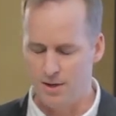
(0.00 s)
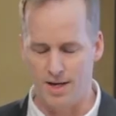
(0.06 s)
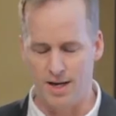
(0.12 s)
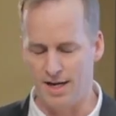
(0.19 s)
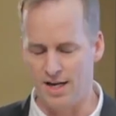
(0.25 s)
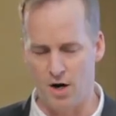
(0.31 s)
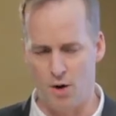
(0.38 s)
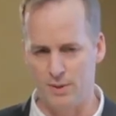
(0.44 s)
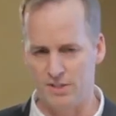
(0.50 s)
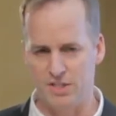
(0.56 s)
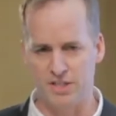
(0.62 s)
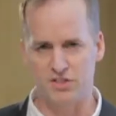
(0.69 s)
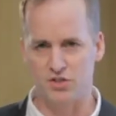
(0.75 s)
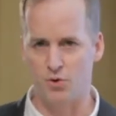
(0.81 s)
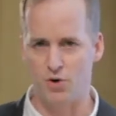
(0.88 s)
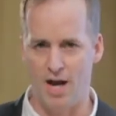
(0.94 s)
it always
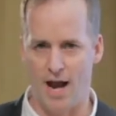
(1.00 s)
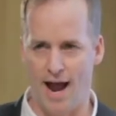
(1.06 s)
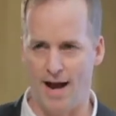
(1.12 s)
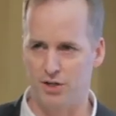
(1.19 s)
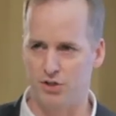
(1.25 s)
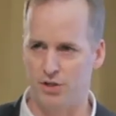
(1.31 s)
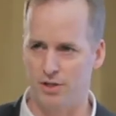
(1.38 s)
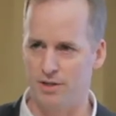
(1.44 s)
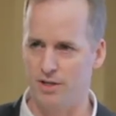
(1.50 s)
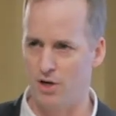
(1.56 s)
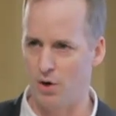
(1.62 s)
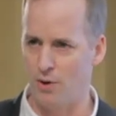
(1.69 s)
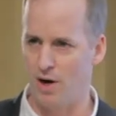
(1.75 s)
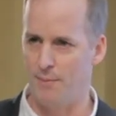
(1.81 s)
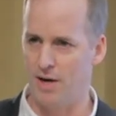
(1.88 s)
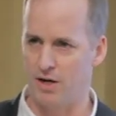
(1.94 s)
gets a reaction. You know,
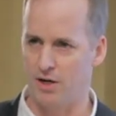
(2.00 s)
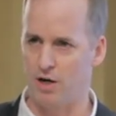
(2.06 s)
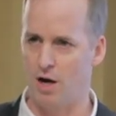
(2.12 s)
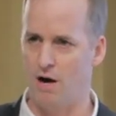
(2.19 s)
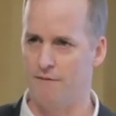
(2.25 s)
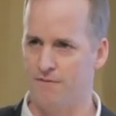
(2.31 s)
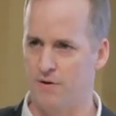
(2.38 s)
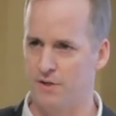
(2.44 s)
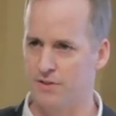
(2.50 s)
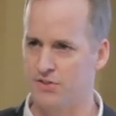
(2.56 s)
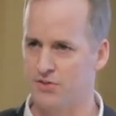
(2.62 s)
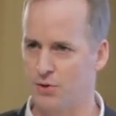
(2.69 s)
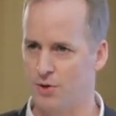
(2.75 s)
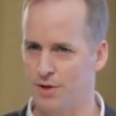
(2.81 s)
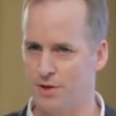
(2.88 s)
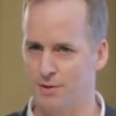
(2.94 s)
when I'm at a conference
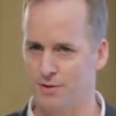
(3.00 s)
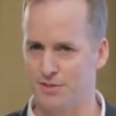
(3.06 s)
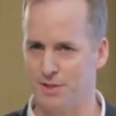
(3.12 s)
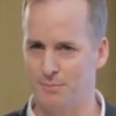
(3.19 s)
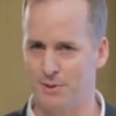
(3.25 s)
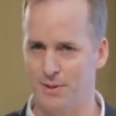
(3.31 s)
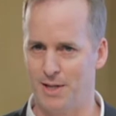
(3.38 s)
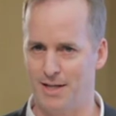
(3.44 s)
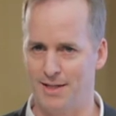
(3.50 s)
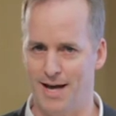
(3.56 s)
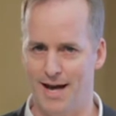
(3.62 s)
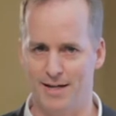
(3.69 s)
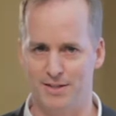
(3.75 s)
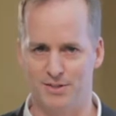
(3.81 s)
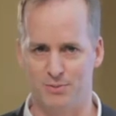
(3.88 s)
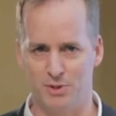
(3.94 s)
or, or, something like
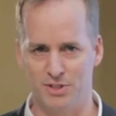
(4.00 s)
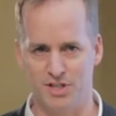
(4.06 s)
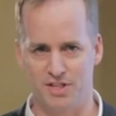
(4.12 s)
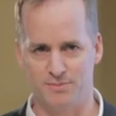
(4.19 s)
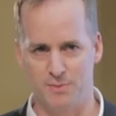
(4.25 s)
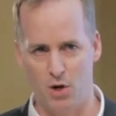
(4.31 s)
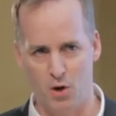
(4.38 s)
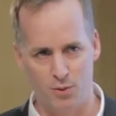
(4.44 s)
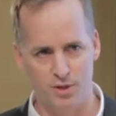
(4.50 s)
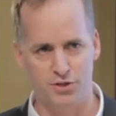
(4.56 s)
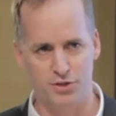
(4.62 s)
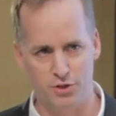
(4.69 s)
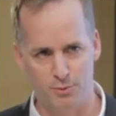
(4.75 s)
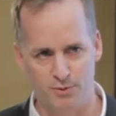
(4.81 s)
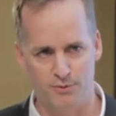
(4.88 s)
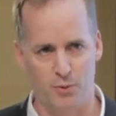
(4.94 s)
that, and someone tells me, "Oh, what'd
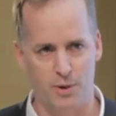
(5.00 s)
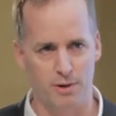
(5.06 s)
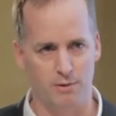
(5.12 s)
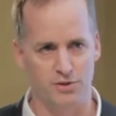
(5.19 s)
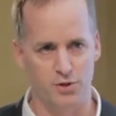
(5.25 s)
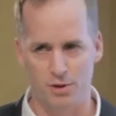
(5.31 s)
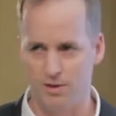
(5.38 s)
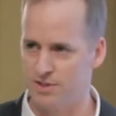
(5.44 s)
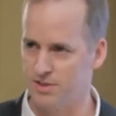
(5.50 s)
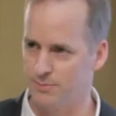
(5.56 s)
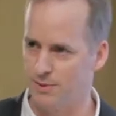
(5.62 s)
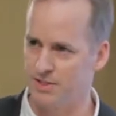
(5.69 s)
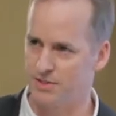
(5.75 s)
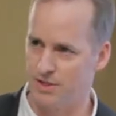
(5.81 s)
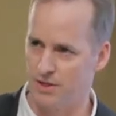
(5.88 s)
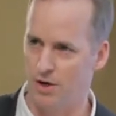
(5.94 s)
you do before you were in journalism?"
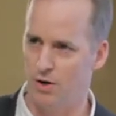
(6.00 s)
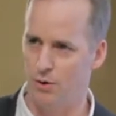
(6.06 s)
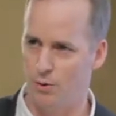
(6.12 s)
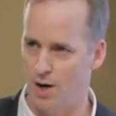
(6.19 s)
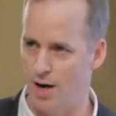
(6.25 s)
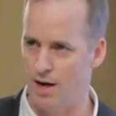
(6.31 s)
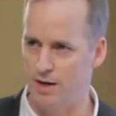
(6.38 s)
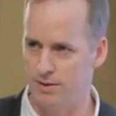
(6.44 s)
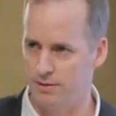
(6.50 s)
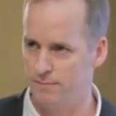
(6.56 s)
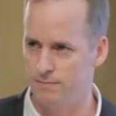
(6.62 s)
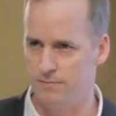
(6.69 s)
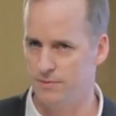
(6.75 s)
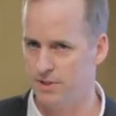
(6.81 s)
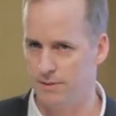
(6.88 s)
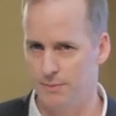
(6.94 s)
I say, "Oh, well, I
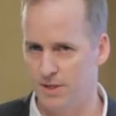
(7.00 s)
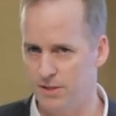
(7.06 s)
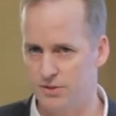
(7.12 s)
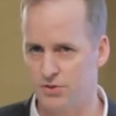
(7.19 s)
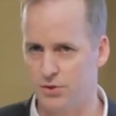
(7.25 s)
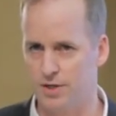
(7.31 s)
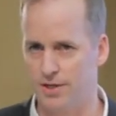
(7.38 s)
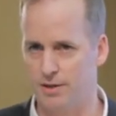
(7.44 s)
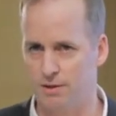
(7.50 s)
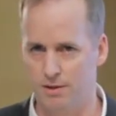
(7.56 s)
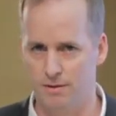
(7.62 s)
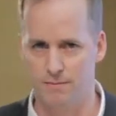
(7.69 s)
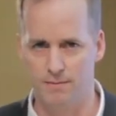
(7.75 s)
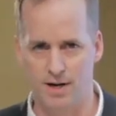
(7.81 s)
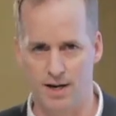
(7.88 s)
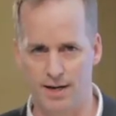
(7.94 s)
did ministry
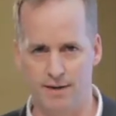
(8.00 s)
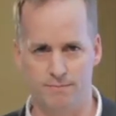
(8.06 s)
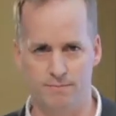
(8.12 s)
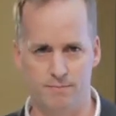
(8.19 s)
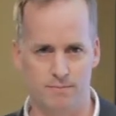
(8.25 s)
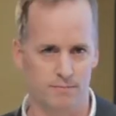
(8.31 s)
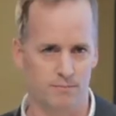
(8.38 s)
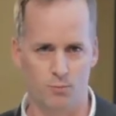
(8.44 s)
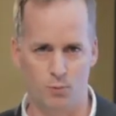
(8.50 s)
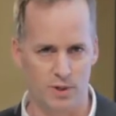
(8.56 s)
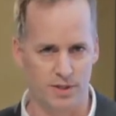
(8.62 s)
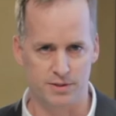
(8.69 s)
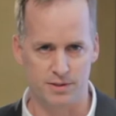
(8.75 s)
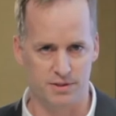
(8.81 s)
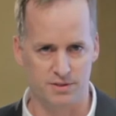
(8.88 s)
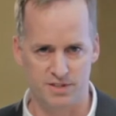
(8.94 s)
or I
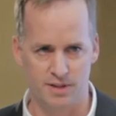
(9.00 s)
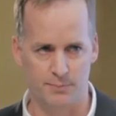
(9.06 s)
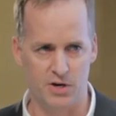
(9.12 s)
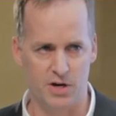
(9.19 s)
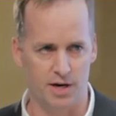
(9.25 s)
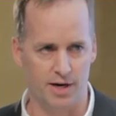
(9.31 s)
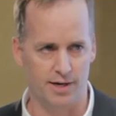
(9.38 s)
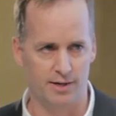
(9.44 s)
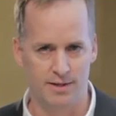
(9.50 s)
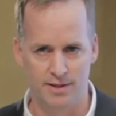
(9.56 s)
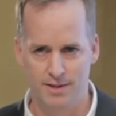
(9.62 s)
went to seminary."